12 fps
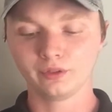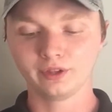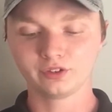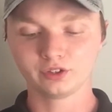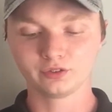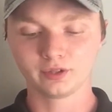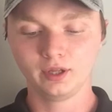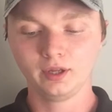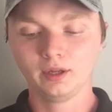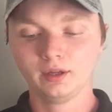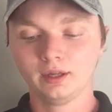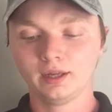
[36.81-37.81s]
This is,
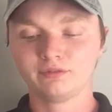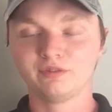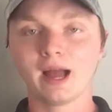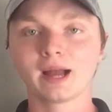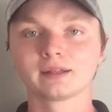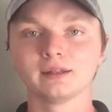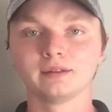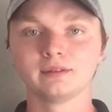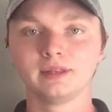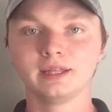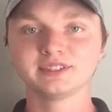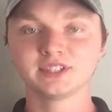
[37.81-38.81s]
in fact,
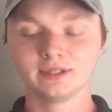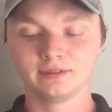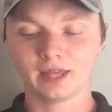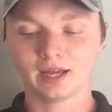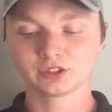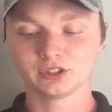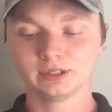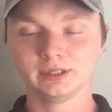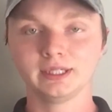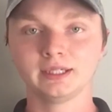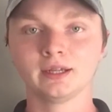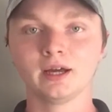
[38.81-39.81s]
this is actually
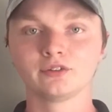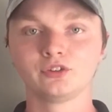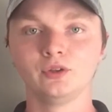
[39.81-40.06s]
leading us